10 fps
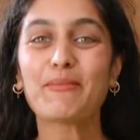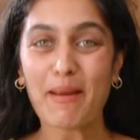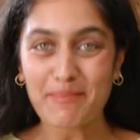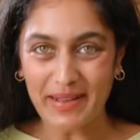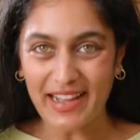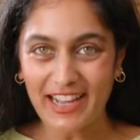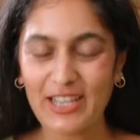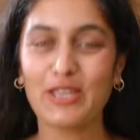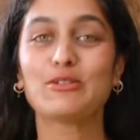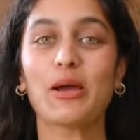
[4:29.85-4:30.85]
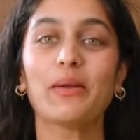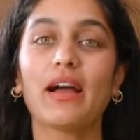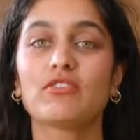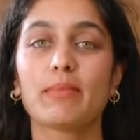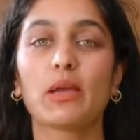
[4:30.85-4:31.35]
remember, you don't
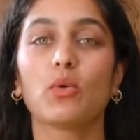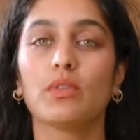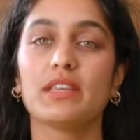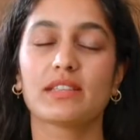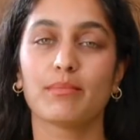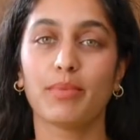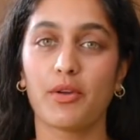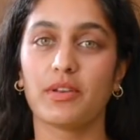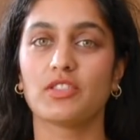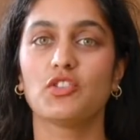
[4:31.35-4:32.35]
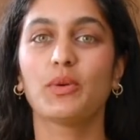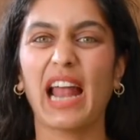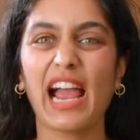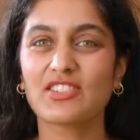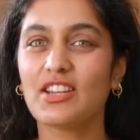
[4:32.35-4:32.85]
have to make all these components. You can
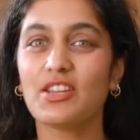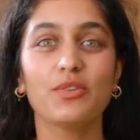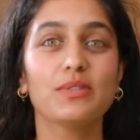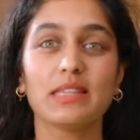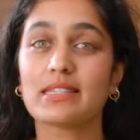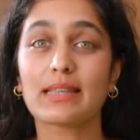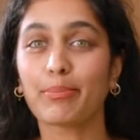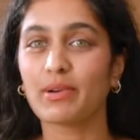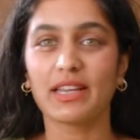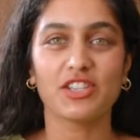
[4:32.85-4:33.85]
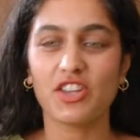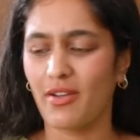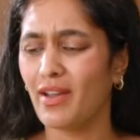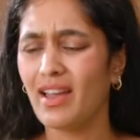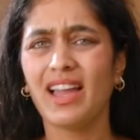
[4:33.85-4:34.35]
actually use these separately
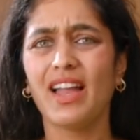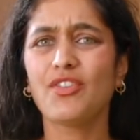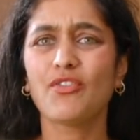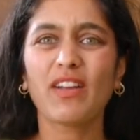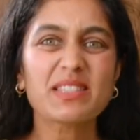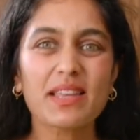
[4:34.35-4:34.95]
too. If you fancy